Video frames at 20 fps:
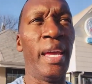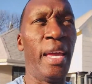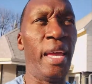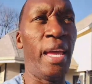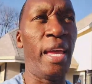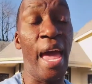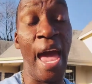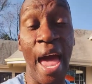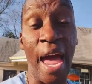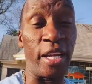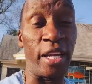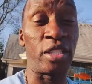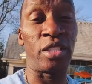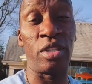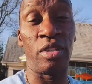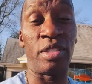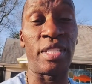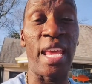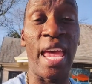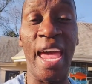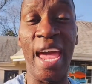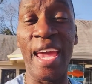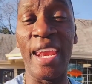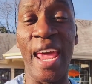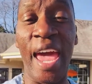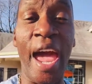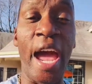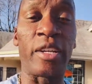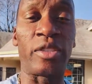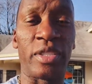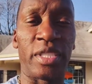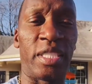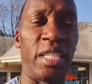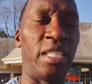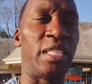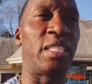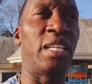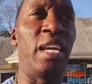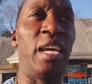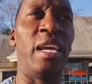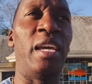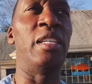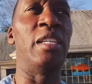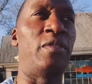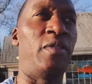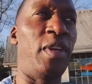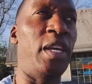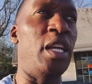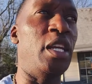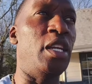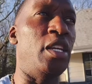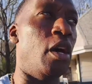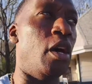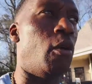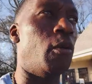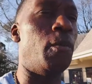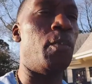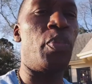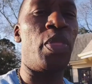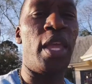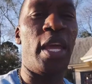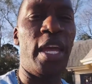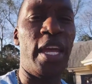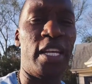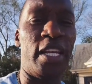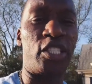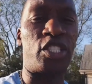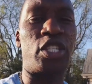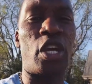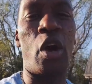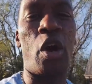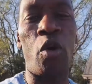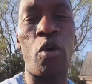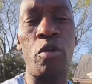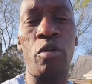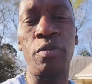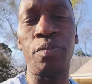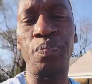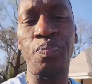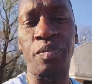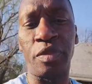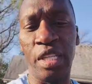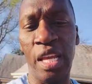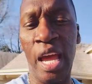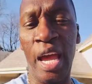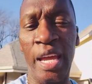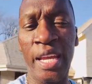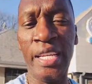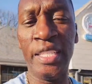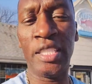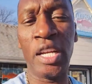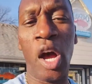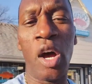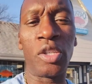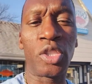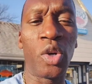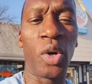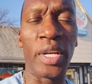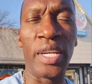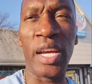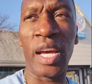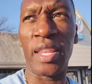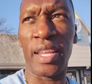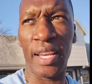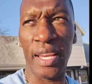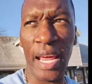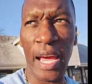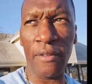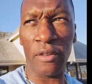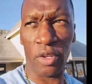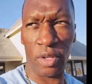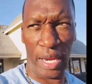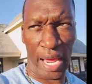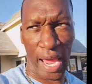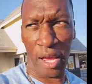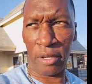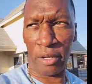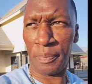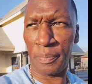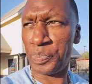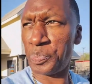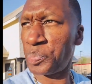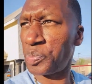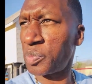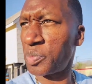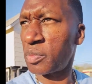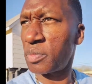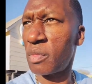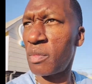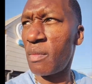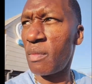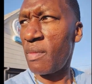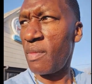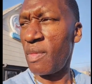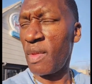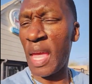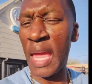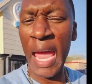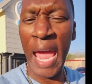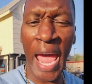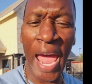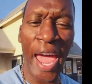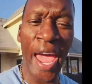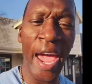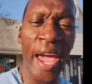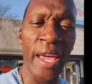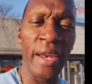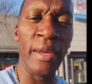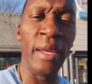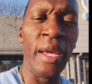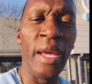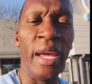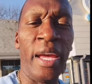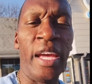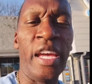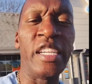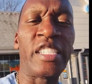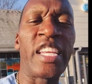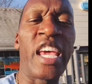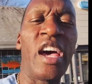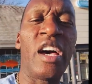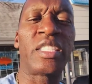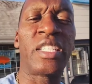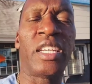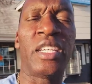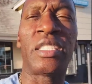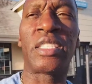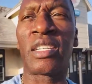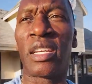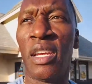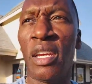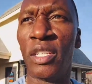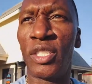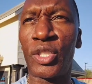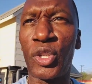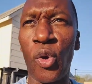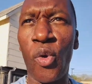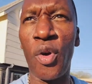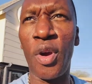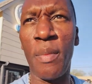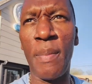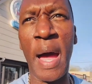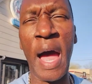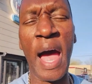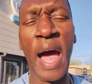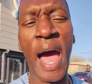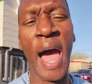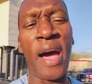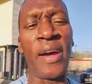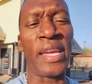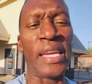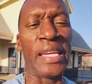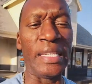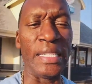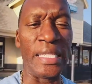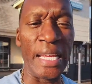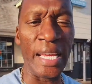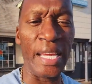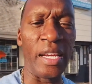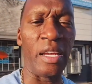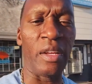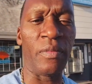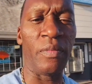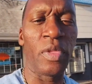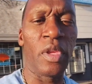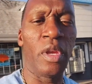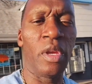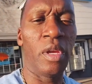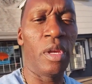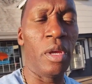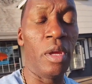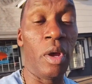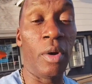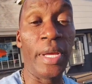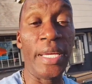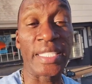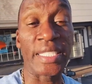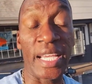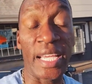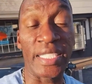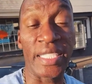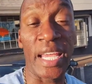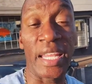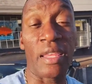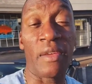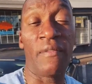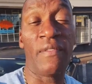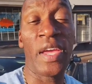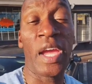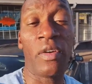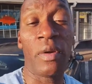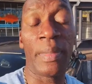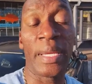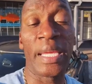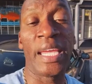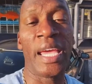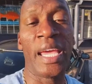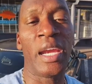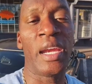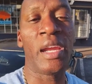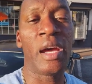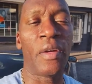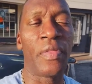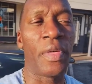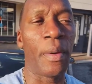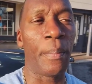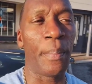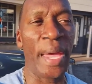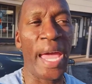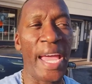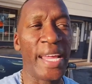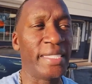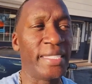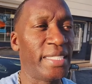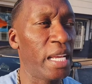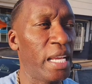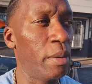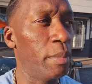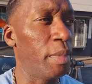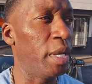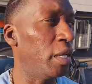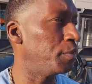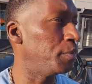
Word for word: actors and actresses in his video. And so, yeah, he's gone to another level now. And he tells his story about how he did it. You know, he says at the very beginning of the pandemic,